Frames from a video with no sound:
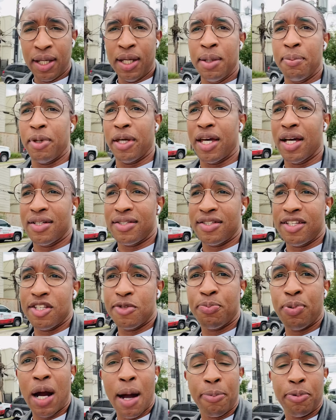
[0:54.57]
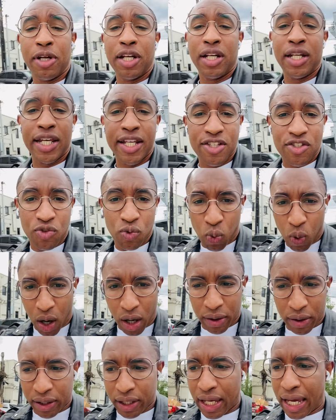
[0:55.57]
because this property needs
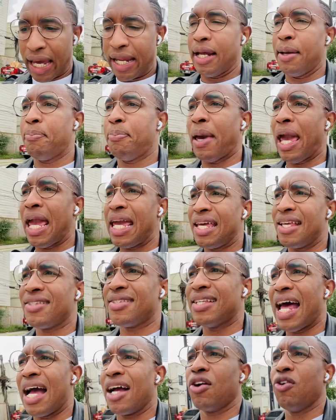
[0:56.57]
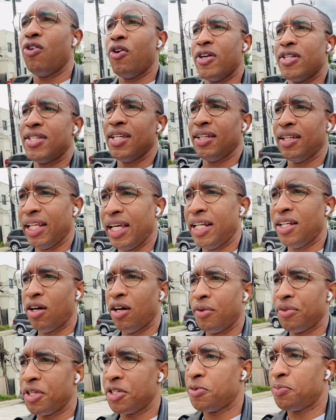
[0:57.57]
work, and a bank is not going to lend
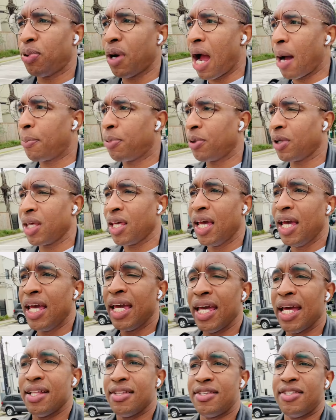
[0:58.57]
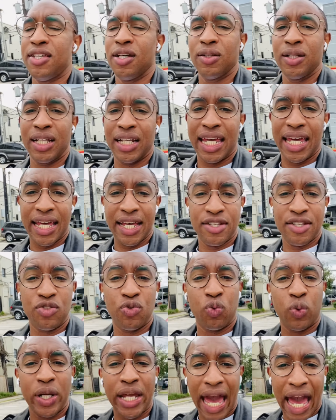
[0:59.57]
on this property until it is
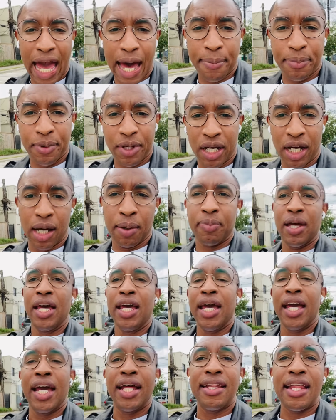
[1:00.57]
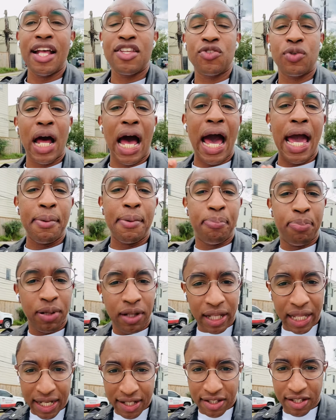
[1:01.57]
rehabbed up. And that's what I
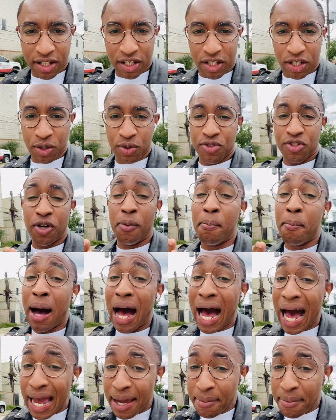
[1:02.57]
plan to do. So my